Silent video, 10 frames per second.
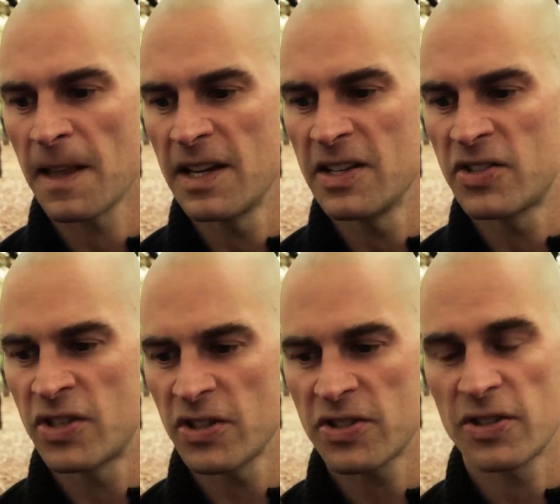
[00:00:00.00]
is
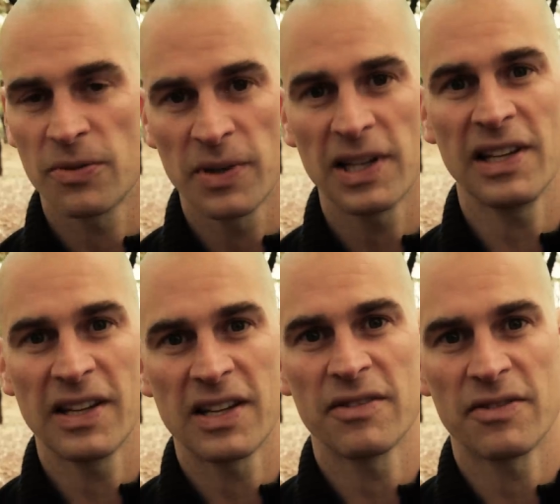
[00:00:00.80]
just to really
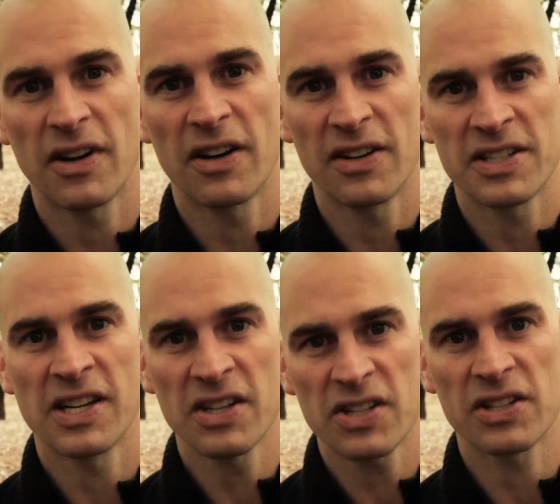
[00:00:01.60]
give our
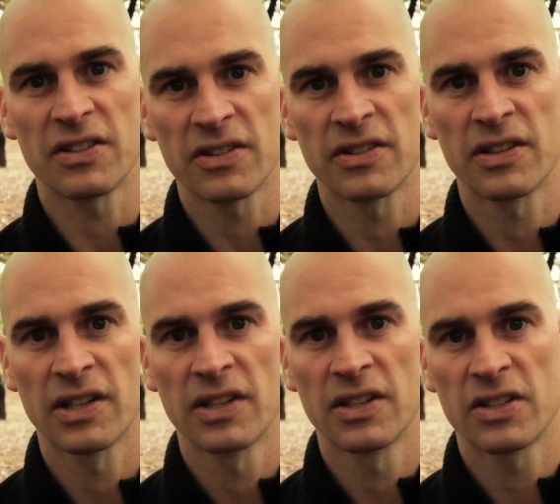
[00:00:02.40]
attention
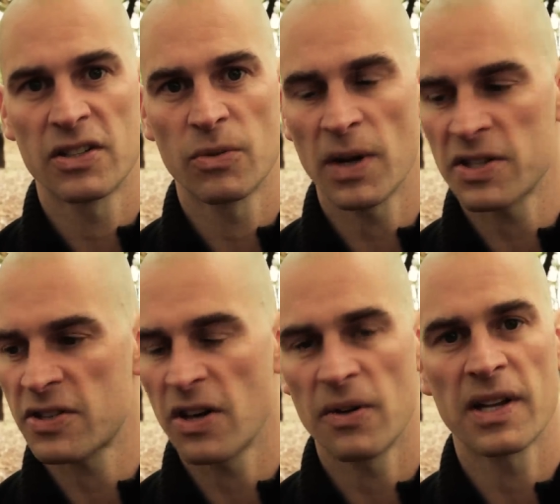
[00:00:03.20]
to what's
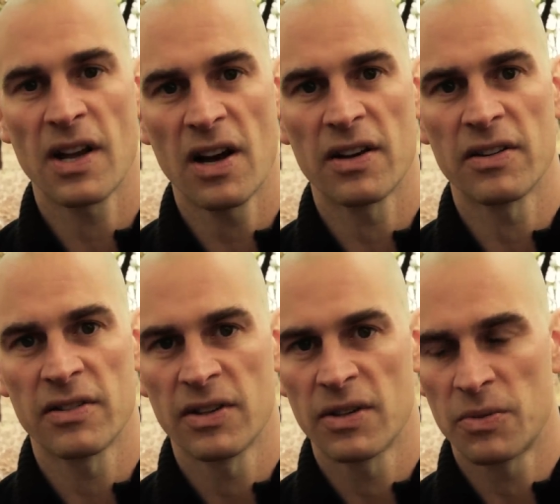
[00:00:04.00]
going on
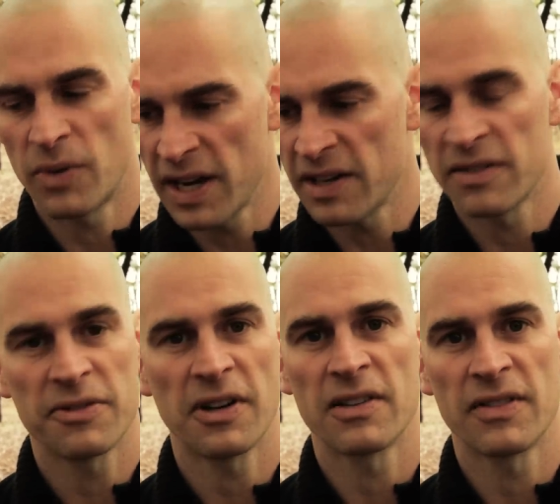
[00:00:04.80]
right in
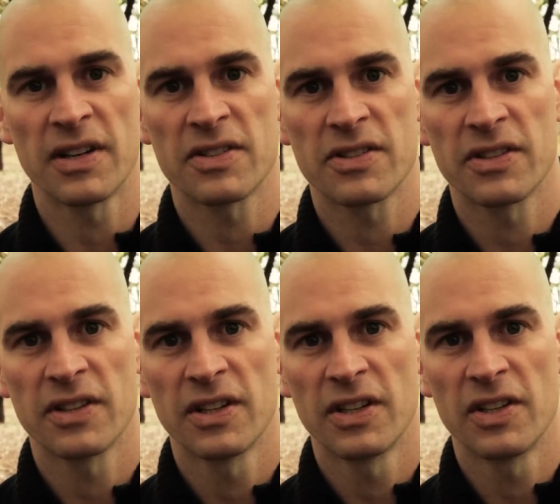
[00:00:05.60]
front of us.
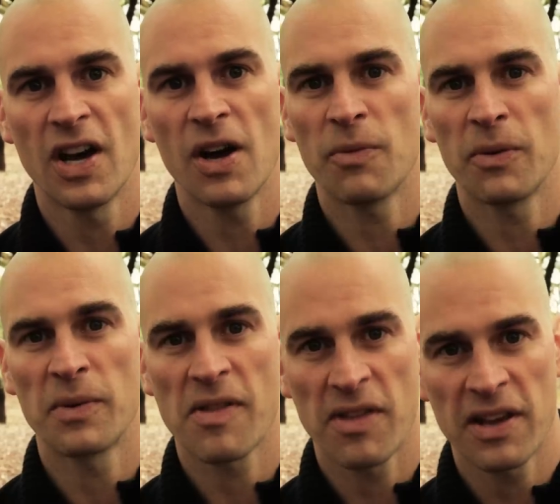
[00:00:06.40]
Not what
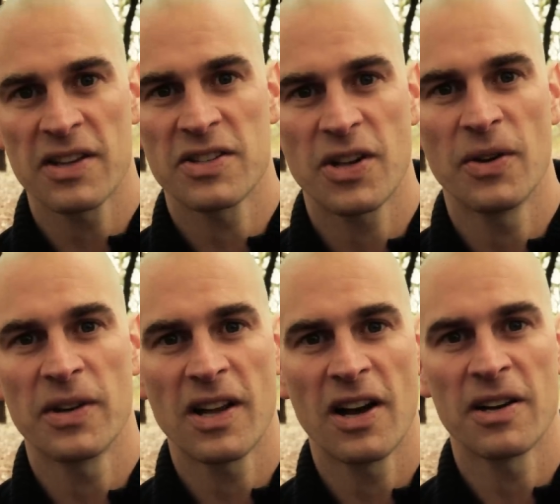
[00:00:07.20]
we think is
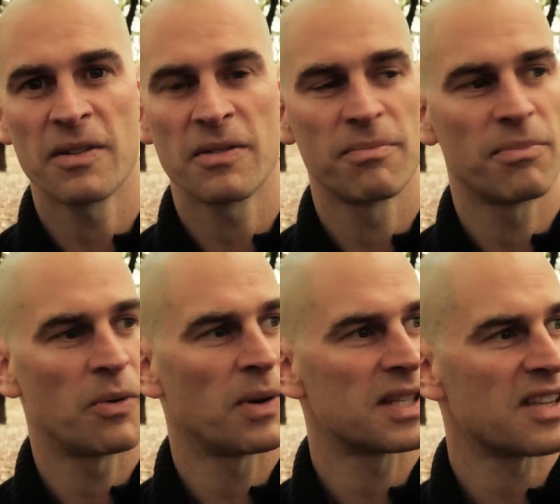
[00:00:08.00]
going on, but
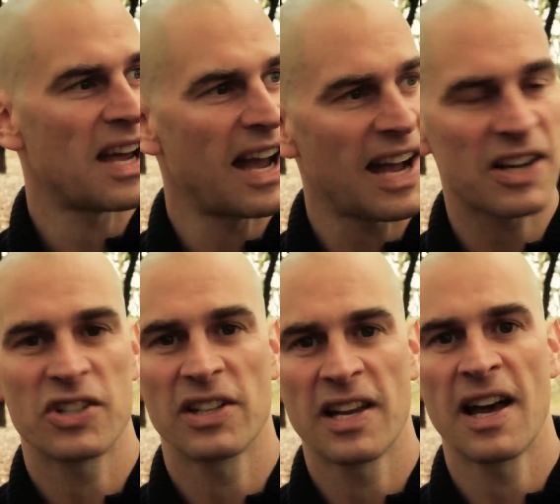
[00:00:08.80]
what's
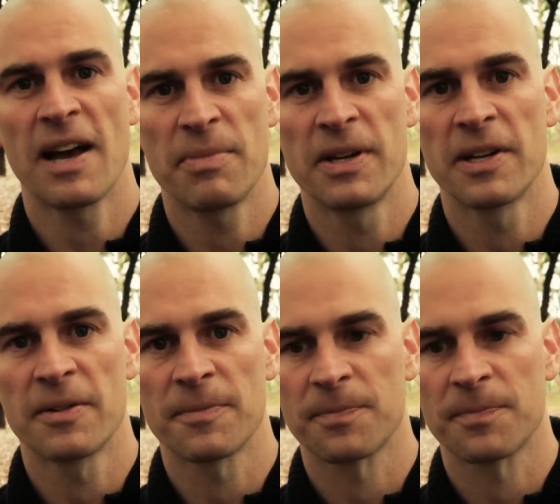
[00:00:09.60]
actually happening.